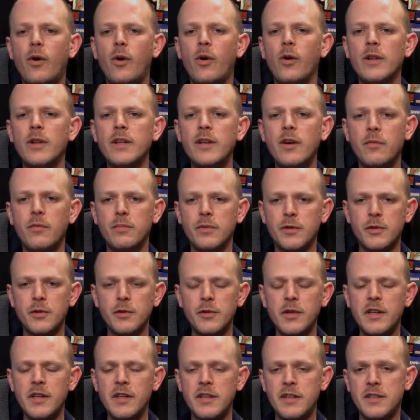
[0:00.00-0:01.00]
all the
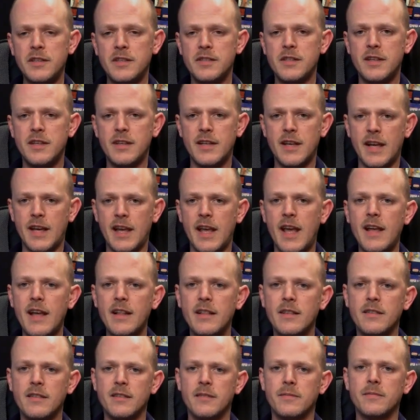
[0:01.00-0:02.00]
opportunities that I
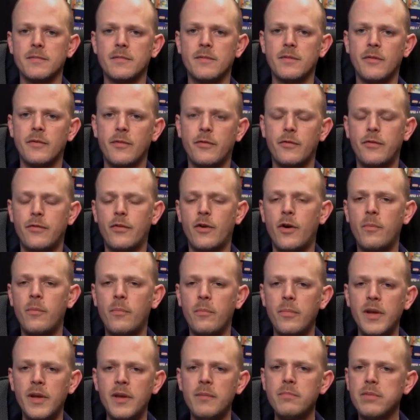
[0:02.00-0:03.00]
get
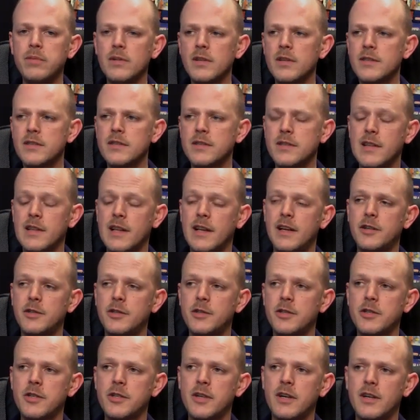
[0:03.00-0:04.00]
from people
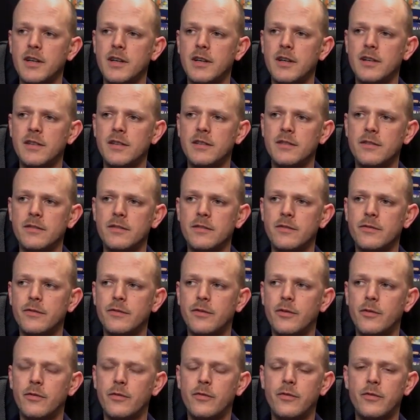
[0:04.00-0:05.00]
slash
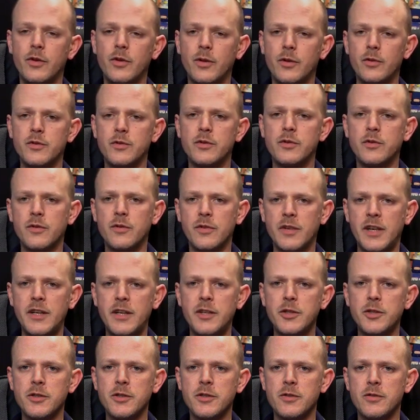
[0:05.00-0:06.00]
for those
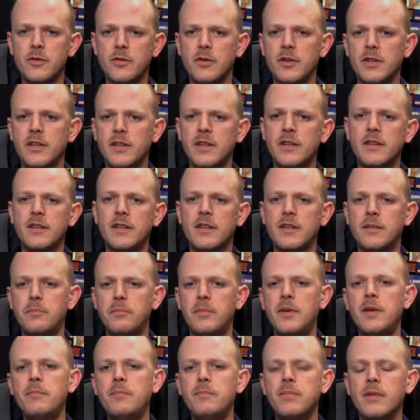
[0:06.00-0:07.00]
donations, or that the
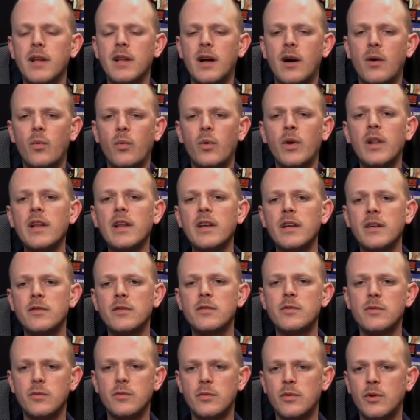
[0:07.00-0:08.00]
people are willing
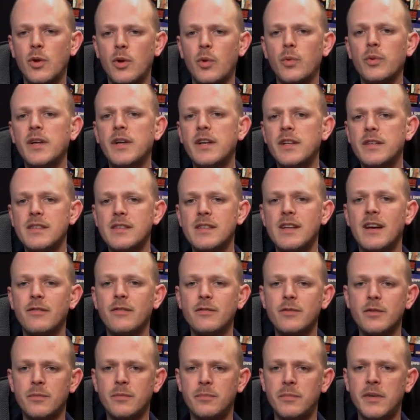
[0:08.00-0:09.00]
to donate
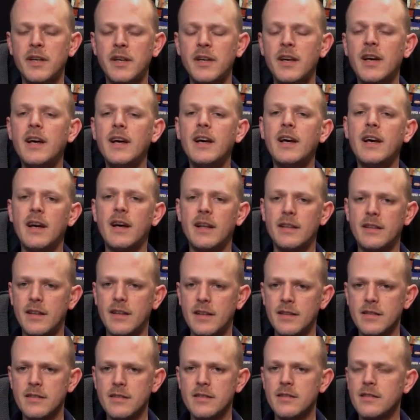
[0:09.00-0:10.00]
stuff to me.
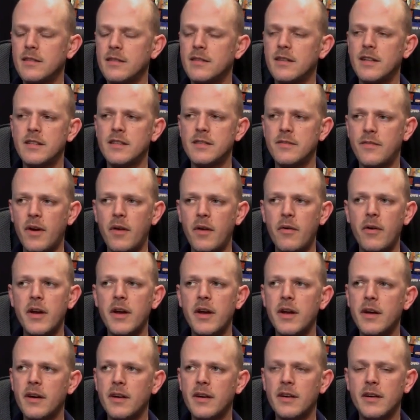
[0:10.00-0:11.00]
That's
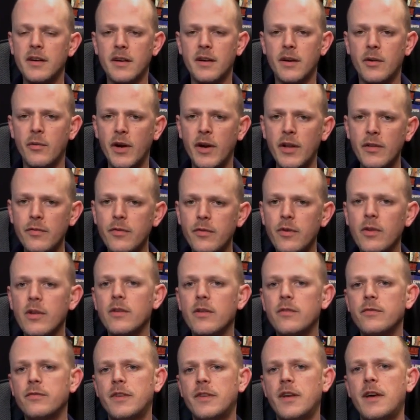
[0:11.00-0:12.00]
very
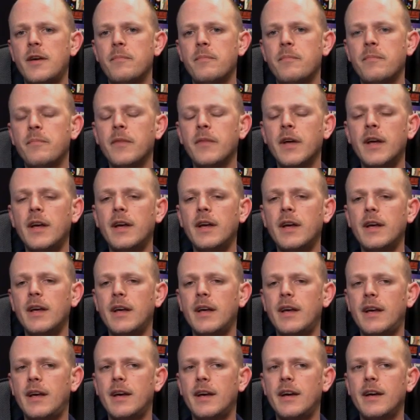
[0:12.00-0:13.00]
grateful of them,
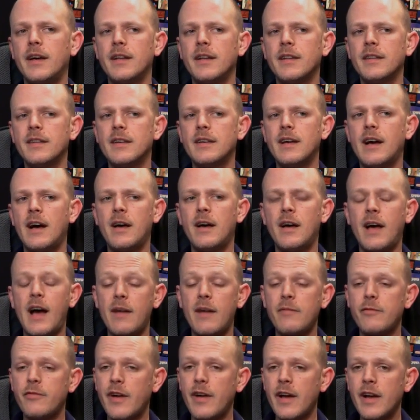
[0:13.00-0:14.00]
and
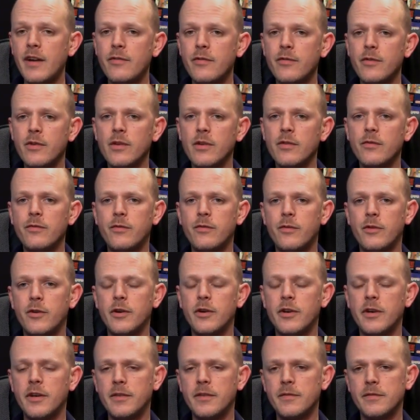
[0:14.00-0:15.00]
I'm thankful
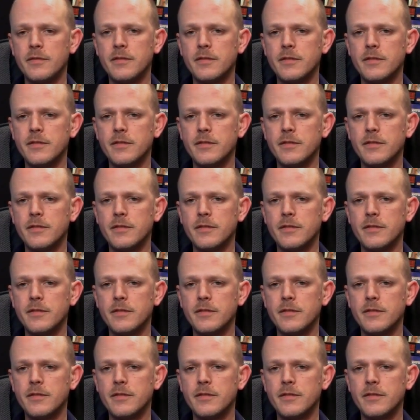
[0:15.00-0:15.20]
for